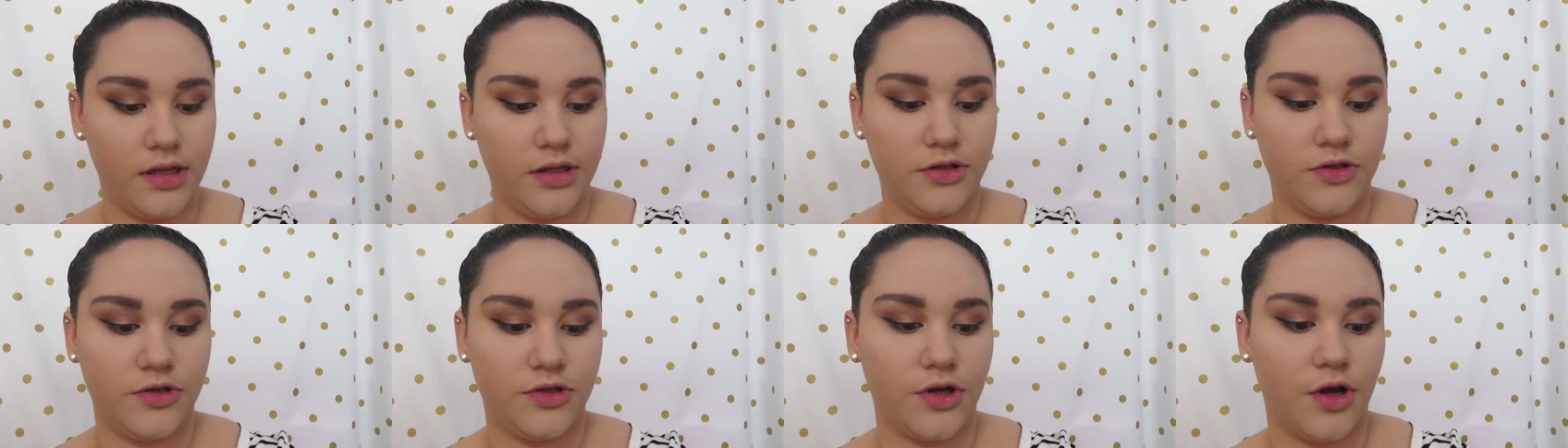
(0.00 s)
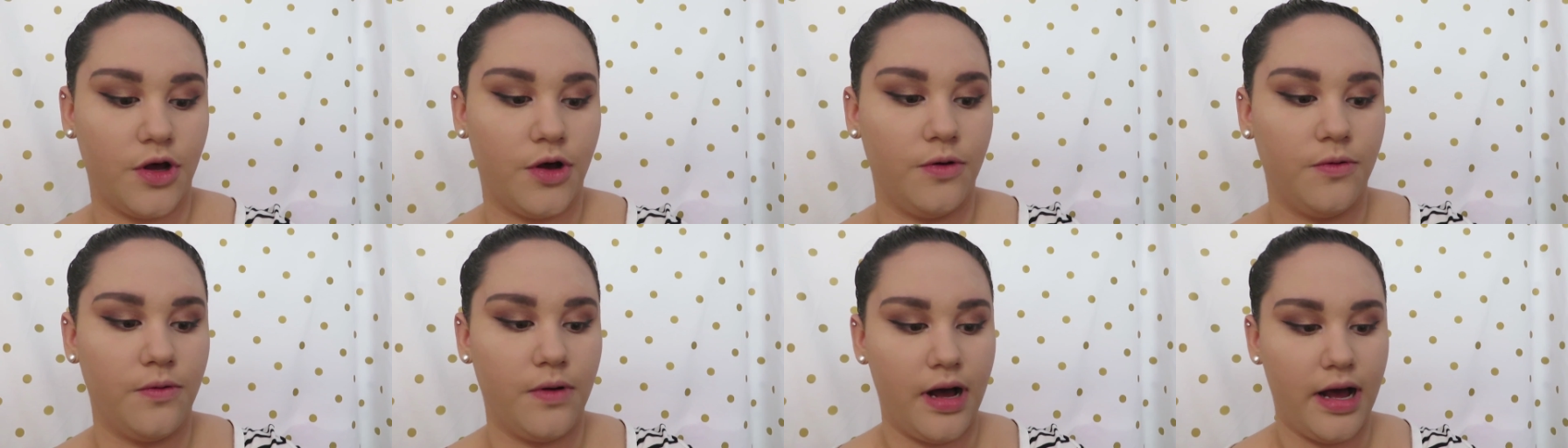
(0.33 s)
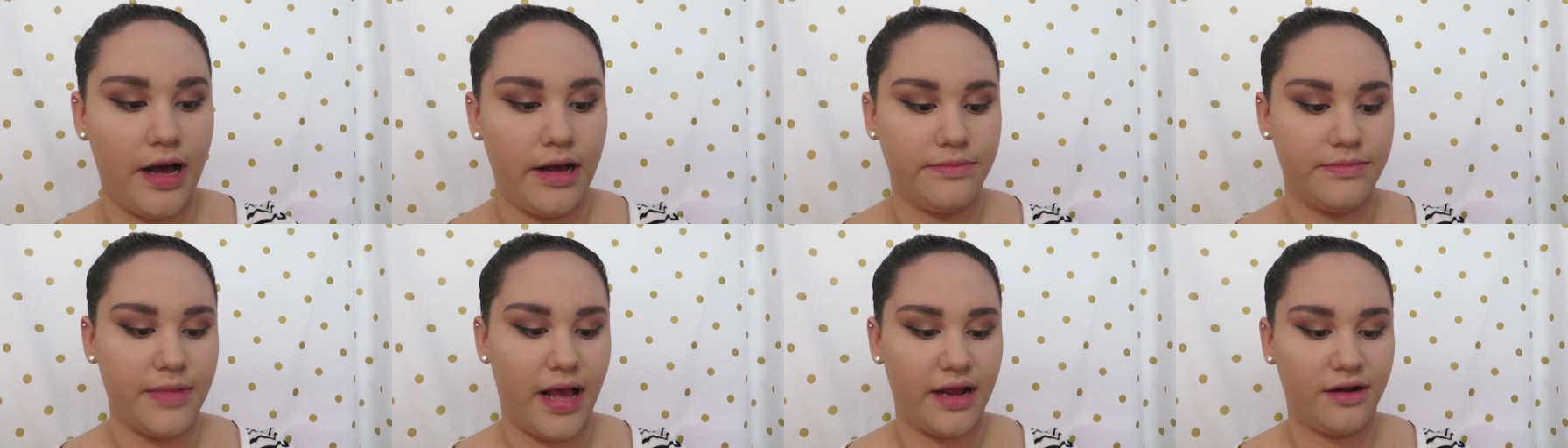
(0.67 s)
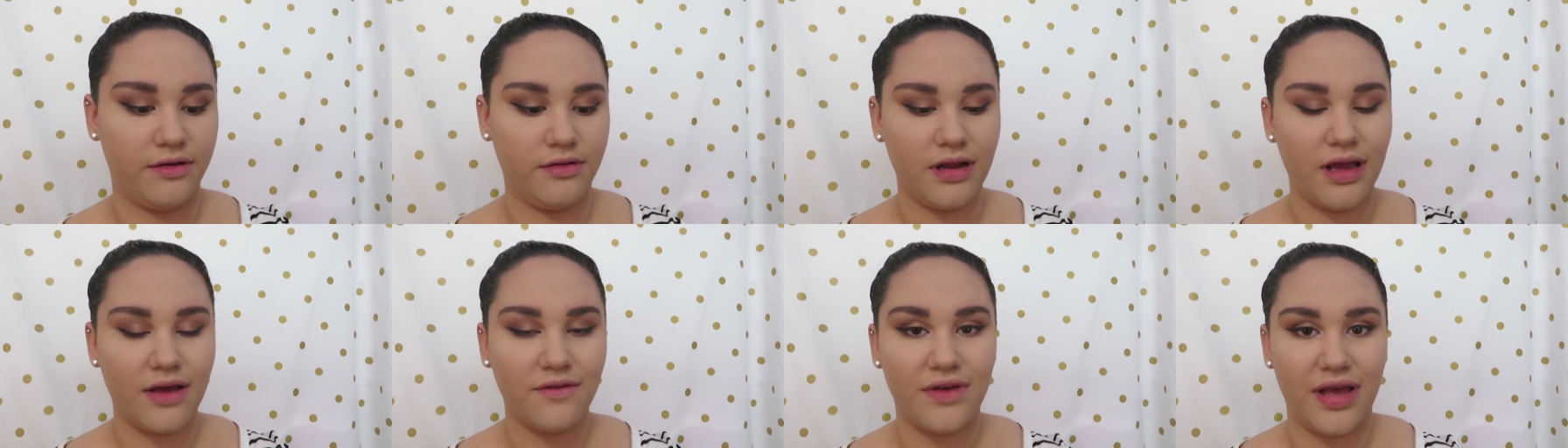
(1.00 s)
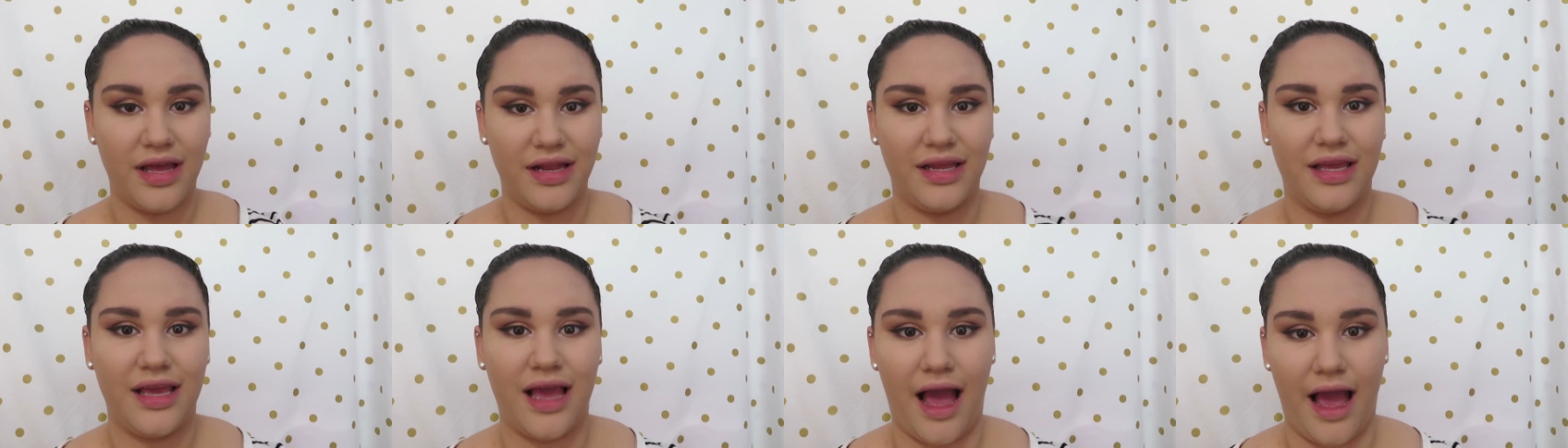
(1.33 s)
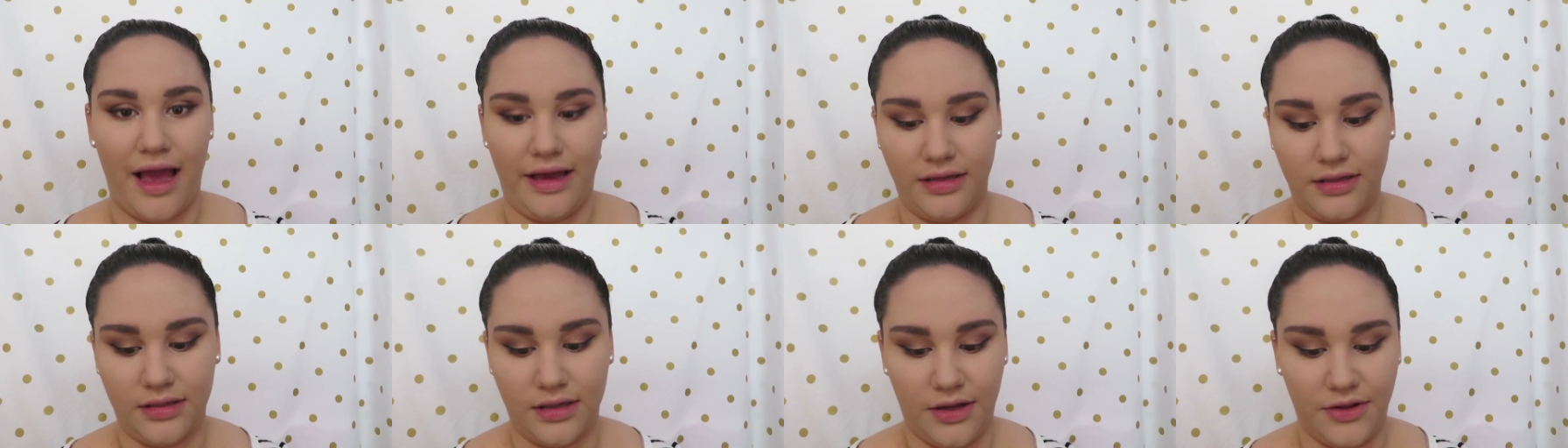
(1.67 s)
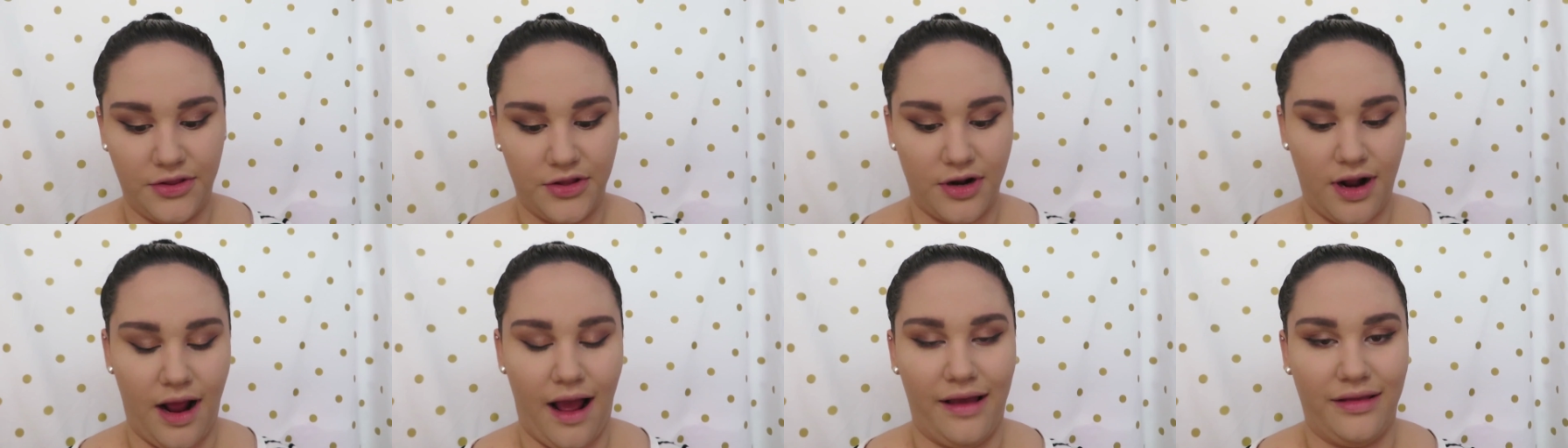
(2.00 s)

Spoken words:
So I don't have any other